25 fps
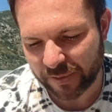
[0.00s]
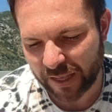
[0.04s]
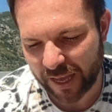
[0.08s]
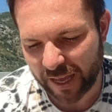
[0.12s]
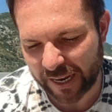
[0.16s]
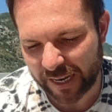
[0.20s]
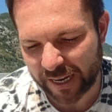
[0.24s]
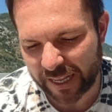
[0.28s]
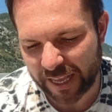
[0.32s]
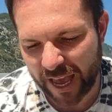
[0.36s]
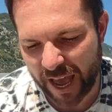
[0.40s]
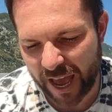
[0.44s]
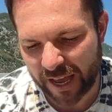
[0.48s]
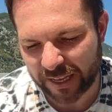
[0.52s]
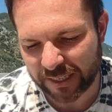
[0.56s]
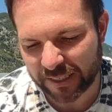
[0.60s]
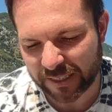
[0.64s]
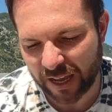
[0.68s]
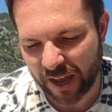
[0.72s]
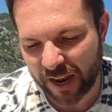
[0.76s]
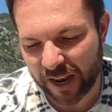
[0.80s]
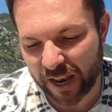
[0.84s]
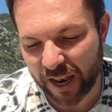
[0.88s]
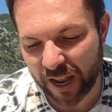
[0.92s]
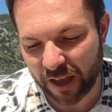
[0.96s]
And yes,
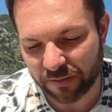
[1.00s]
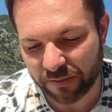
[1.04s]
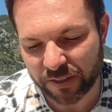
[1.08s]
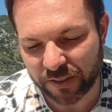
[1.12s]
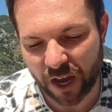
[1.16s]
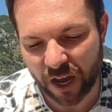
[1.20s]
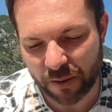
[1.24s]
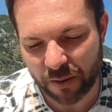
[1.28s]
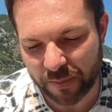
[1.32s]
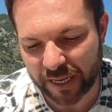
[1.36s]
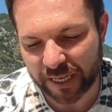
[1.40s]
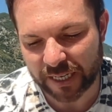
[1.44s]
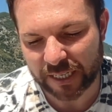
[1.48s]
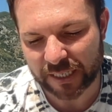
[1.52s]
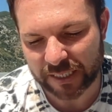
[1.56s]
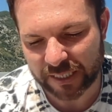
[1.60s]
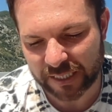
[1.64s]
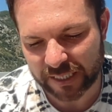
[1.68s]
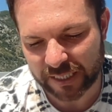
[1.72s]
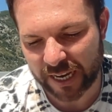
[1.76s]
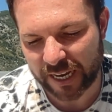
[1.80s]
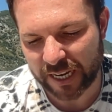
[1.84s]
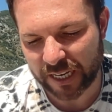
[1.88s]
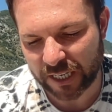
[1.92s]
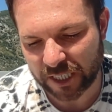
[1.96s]
I loved Armenia's
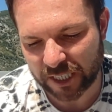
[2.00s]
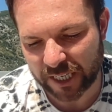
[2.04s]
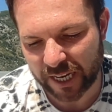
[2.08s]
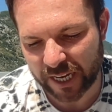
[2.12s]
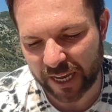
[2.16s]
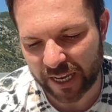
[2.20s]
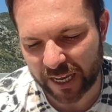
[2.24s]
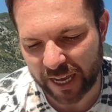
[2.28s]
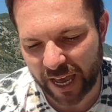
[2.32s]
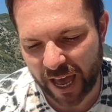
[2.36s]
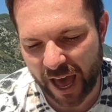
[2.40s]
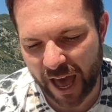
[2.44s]
staging,